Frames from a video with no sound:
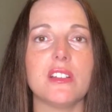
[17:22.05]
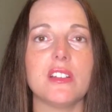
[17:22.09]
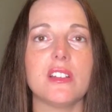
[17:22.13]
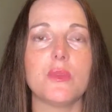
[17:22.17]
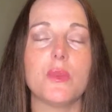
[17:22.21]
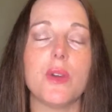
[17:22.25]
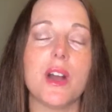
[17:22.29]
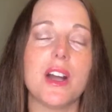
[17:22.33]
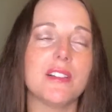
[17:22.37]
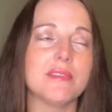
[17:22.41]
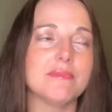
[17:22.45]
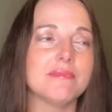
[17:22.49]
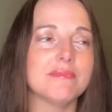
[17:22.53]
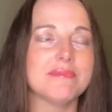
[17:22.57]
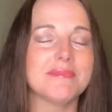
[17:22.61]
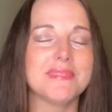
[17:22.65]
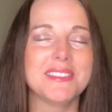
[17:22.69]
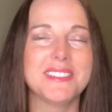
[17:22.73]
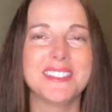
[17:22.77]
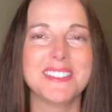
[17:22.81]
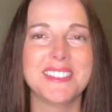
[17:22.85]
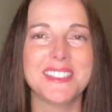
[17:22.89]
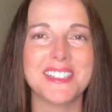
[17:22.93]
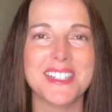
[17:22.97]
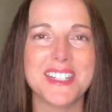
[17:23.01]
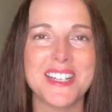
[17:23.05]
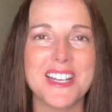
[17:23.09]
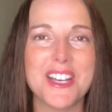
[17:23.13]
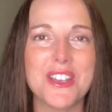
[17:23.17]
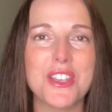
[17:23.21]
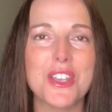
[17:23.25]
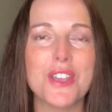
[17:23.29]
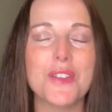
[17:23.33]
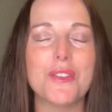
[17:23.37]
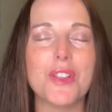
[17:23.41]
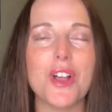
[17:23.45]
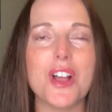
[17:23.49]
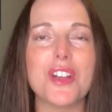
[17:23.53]
Well,
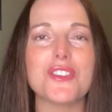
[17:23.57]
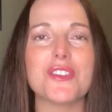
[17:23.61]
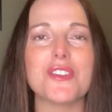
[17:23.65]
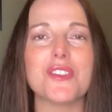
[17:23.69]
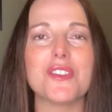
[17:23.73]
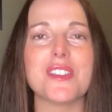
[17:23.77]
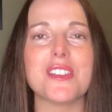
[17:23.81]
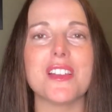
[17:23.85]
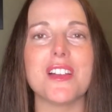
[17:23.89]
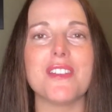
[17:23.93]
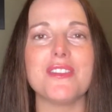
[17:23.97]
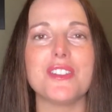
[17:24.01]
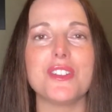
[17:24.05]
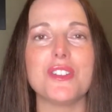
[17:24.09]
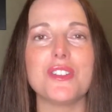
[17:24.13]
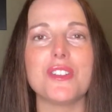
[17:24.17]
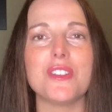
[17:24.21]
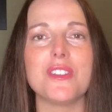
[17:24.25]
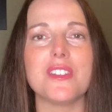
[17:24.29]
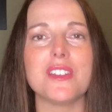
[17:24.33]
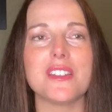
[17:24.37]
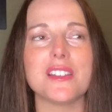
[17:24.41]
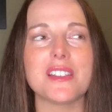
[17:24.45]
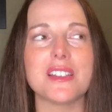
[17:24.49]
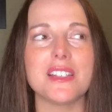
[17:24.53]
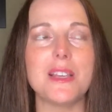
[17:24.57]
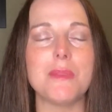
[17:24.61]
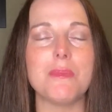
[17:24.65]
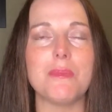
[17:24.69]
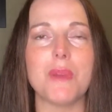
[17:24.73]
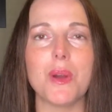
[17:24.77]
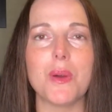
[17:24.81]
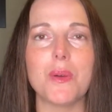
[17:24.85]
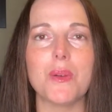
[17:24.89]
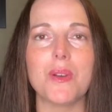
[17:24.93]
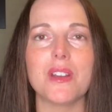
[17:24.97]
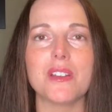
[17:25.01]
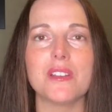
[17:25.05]
you've lost yourself into the sleep
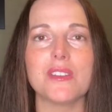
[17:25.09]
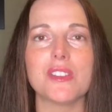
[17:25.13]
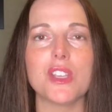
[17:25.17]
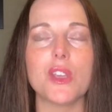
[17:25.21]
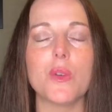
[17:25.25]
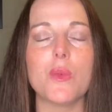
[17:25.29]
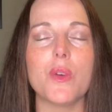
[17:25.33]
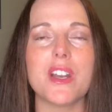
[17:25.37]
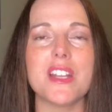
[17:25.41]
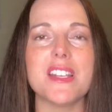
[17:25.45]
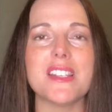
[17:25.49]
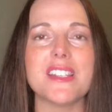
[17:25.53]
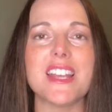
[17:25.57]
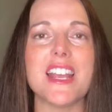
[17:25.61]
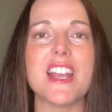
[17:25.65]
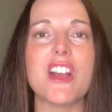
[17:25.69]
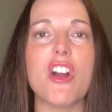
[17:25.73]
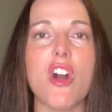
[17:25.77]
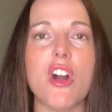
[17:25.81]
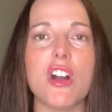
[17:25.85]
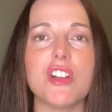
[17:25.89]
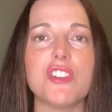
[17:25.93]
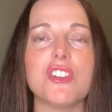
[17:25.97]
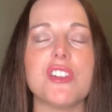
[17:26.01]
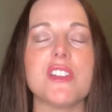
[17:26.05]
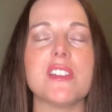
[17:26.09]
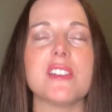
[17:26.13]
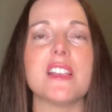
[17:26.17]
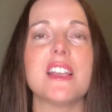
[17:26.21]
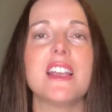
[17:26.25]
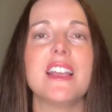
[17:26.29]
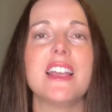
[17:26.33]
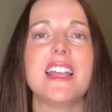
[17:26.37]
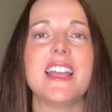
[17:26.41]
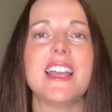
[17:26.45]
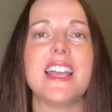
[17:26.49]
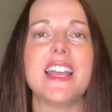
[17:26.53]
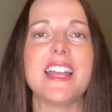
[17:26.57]
mode. So you want to stay conscious
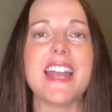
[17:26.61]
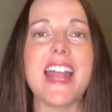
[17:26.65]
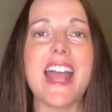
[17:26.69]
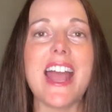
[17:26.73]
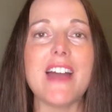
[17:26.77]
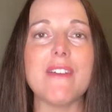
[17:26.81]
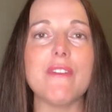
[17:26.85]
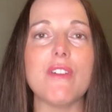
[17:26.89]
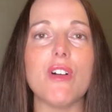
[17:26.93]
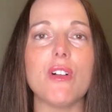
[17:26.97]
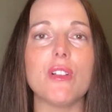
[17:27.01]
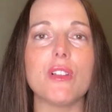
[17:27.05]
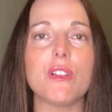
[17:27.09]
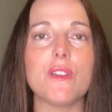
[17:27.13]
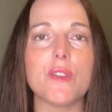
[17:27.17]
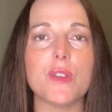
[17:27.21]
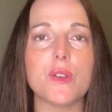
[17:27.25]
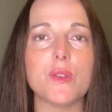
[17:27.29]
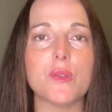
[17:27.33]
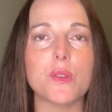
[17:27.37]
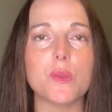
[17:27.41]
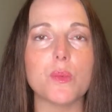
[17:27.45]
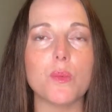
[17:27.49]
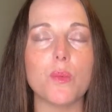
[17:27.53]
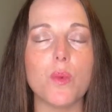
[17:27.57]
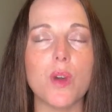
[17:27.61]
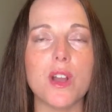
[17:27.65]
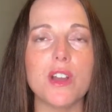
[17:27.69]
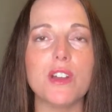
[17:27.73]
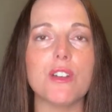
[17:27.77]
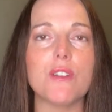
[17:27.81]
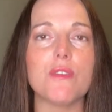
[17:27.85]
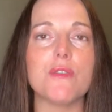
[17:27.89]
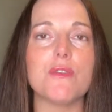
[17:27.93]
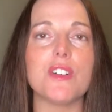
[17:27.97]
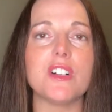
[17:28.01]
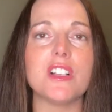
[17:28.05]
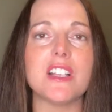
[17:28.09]
and have all of those
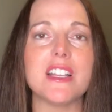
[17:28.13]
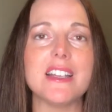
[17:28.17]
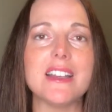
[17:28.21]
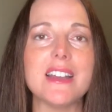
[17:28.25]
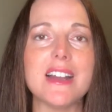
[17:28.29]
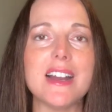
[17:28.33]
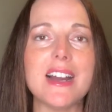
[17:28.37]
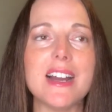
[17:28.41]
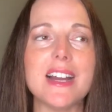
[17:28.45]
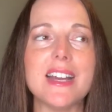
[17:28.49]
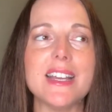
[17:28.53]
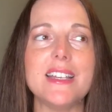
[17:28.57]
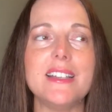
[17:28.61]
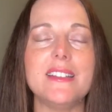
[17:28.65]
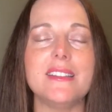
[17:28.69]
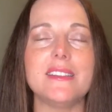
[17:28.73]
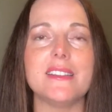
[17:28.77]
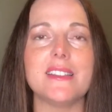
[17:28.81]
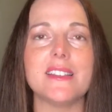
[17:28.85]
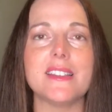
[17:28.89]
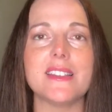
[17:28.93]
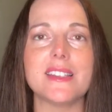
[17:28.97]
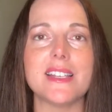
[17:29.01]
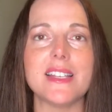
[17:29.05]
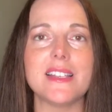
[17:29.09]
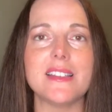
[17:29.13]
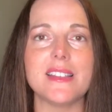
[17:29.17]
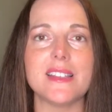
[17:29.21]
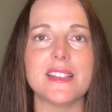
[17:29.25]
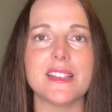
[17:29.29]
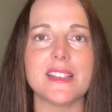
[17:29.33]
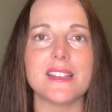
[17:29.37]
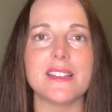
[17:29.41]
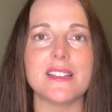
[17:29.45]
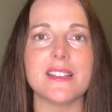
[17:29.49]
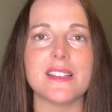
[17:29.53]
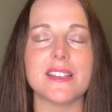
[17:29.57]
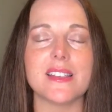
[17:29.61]
wonderful and heightened
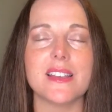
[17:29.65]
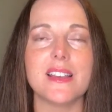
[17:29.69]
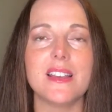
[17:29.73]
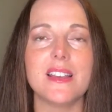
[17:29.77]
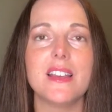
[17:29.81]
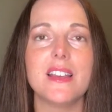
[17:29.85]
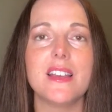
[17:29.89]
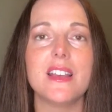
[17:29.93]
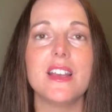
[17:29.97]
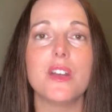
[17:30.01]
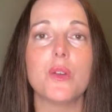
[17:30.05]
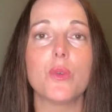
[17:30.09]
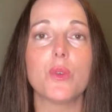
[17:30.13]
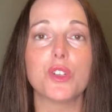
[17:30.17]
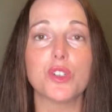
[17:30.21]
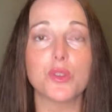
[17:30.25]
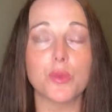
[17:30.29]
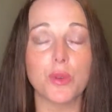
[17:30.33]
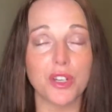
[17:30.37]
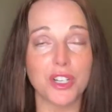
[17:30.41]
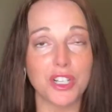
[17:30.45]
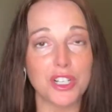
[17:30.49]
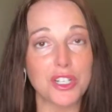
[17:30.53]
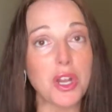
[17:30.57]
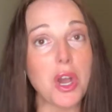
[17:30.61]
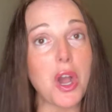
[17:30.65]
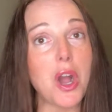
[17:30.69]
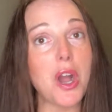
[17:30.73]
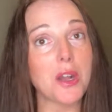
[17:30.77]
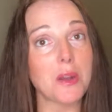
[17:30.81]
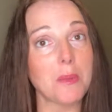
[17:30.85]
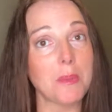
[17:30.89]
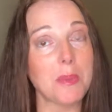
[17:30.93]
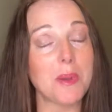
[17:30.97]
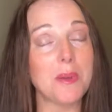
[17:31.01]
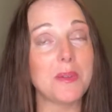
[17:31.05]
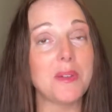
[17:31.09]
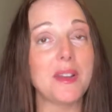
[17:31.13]
senses, which we're going to talk
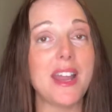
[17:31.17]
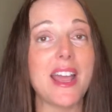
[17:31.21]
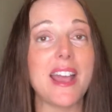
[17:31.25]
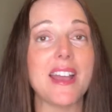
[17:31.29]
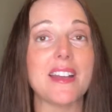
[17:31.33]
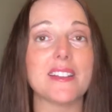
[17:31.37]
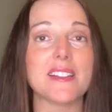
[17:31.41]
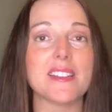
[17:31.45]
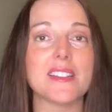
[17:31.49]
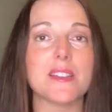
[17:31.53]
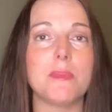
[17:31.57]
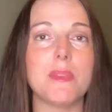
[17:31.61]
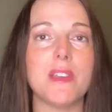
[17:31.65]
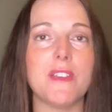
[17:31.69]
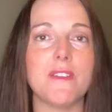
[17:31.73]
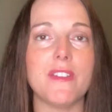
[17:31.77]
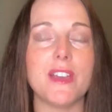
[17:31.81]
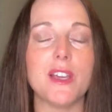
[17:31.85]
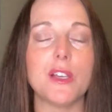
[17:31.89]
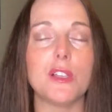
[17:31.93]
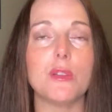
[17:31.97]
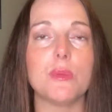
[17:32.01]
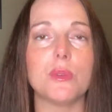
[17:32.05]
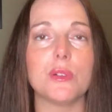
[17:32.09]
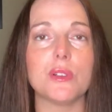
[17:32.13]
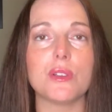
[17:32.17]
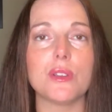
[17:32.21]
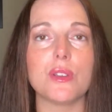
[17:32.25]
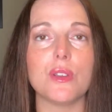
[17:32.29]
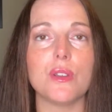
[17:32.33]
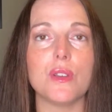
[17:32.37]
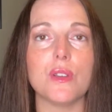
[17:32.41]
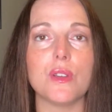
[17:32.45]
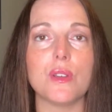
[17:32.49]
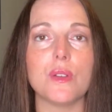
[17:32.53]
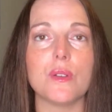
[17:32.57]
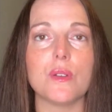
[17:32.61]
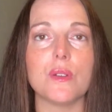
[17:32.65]
about next, be available to
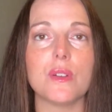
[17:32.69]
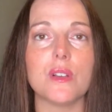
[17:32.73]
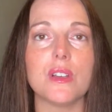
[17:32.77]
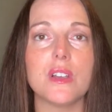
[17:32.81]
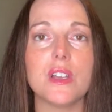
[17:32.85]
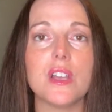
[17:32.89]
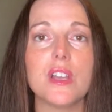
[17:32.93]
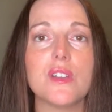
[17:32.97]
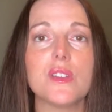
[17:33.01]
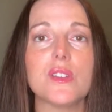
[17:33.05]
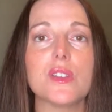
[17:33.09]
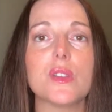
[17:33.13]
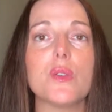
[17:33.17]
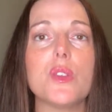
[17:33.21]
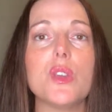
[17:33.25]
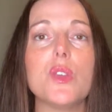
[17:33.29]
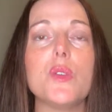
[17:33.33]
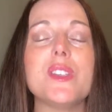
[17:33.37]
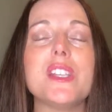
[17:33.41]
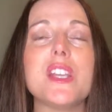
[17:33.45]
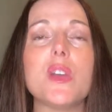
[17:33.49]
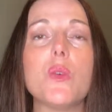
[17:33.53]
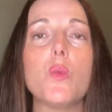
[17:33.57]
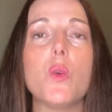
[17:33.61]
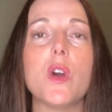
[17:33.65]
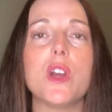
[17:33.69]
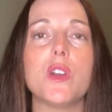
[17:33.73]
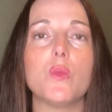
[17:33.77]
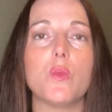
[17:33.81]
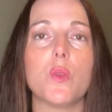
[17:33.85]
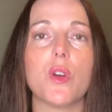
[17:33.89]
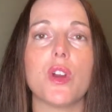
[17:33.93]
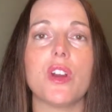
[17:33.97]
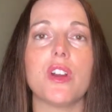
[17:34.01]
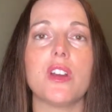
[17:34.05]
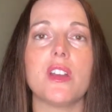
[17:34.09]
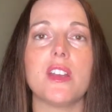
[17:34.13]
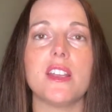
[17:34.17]
you. So using one
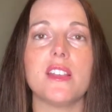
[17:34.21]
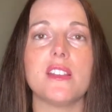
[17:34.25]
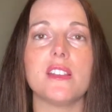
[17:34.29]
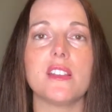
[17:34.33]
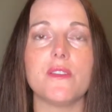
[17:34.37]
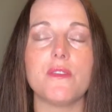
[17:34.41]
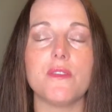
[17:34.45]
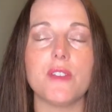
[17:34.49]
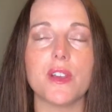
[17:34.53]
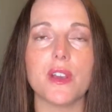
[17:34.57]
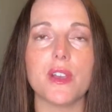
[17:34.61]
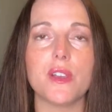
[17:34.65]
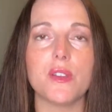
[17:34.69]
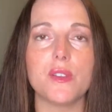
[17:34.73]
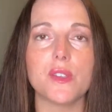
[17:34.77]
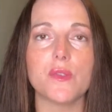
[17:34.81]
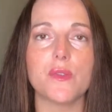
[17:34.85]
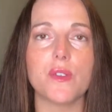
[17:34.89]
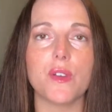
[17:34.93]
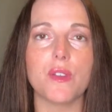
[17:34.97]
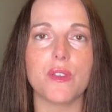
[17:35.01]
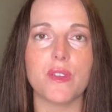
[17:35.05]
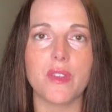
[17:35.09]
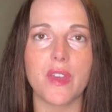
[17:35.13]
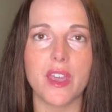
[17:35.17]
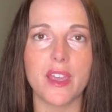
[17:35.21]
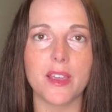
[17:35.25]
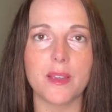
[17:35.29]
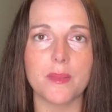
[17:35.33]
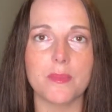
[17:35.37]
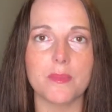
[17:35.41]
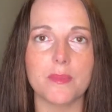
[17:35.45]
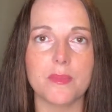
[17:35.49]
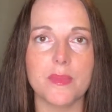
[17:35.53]
word is a very useful thing.